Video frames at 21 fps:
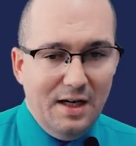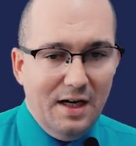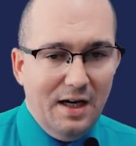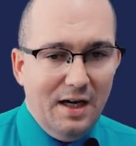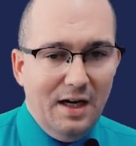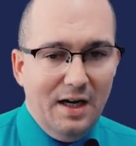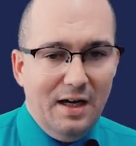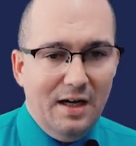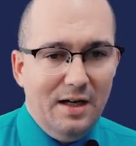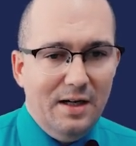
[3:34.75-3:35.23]

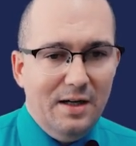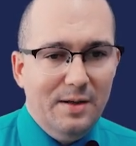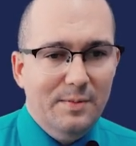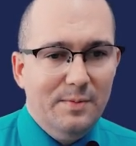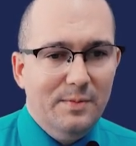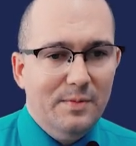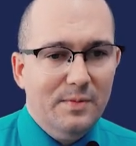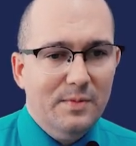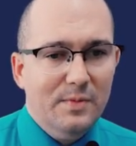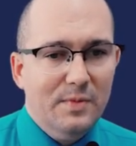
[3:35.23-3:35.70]

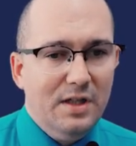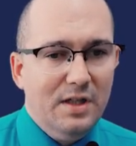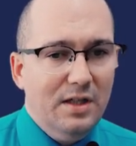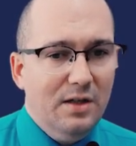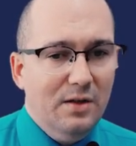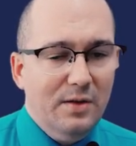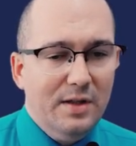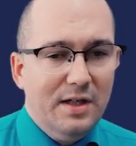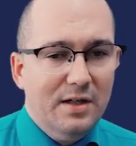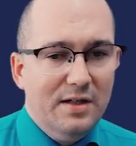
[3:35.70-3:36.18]

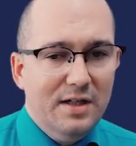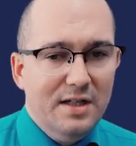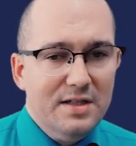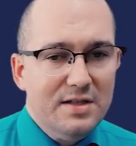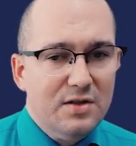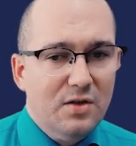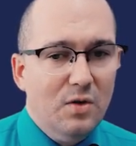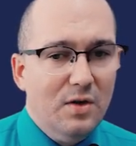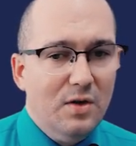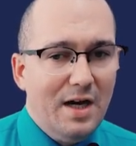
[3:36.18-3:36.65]
Here it is,
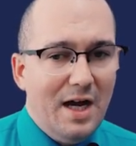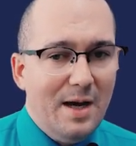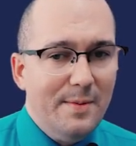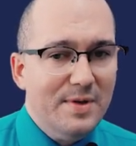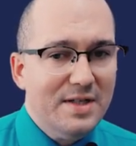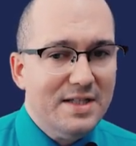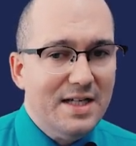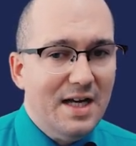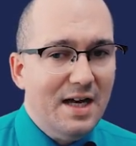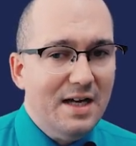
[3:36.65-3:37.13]
core
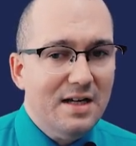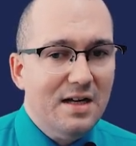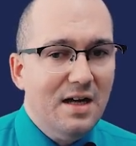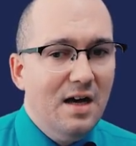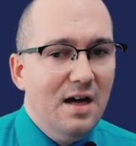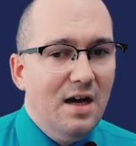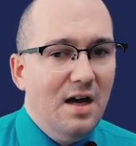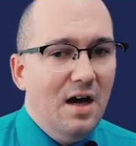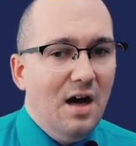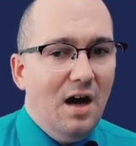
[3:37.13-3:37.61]
habitat,
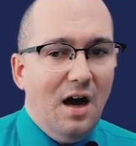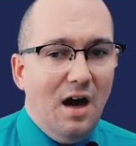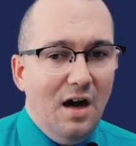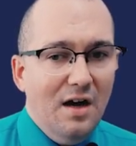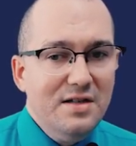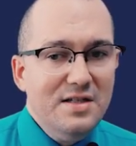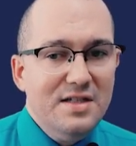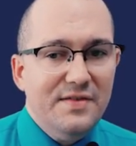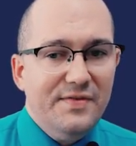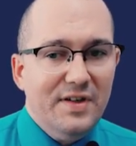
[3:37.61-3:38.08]

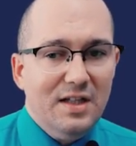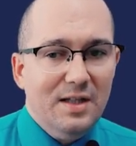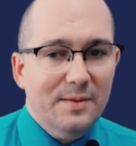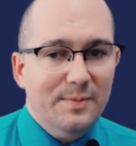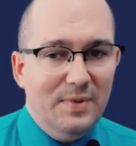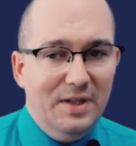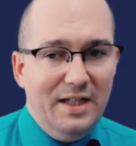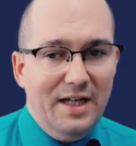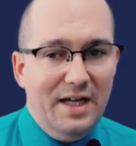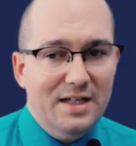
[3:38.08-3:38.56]
undeveloped
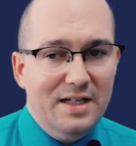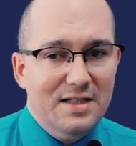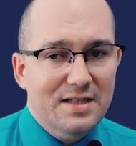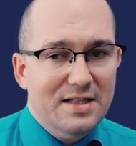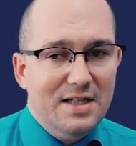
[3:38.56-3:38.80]
land